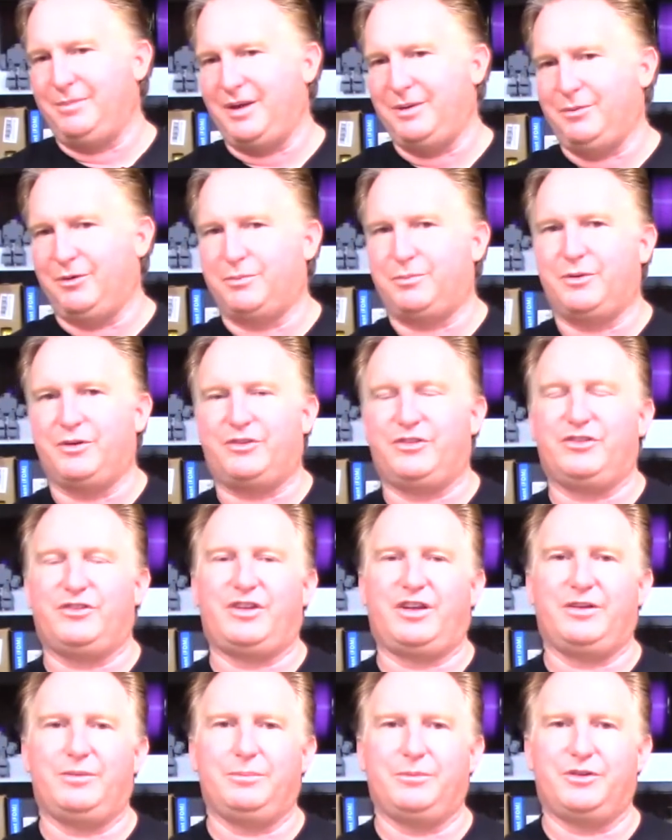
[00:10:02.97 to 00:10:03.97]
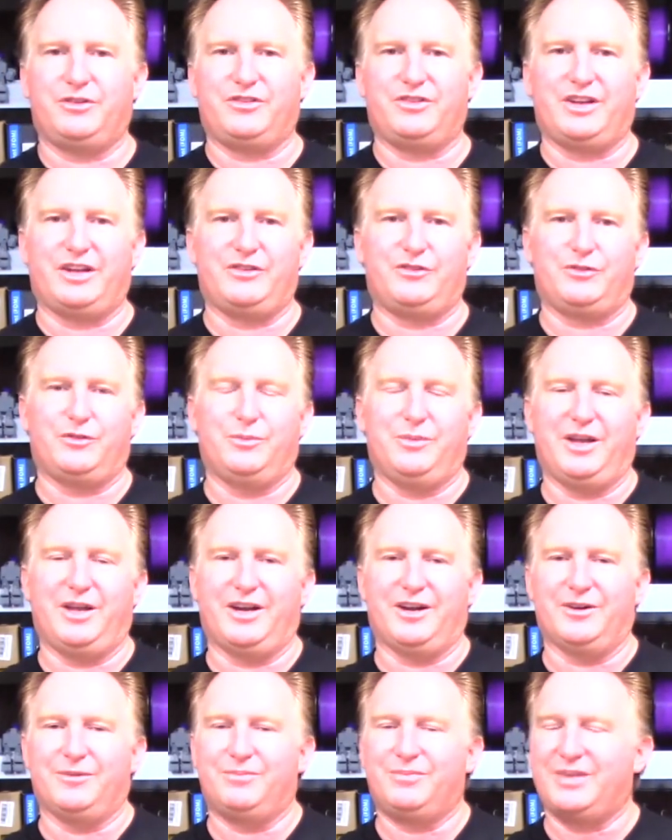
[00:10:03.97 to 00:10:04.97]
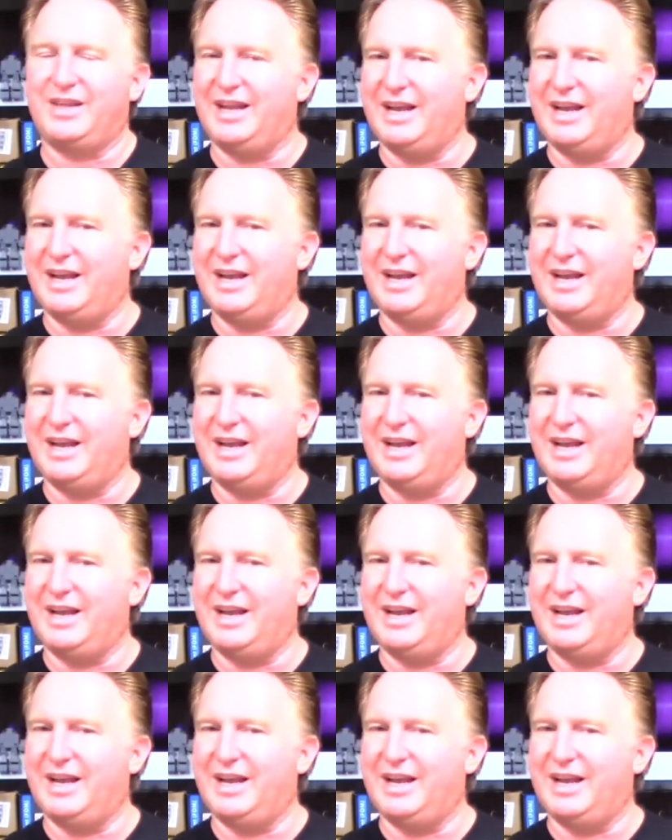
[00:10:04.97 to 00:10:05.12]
be able to purchase that merchandise from there.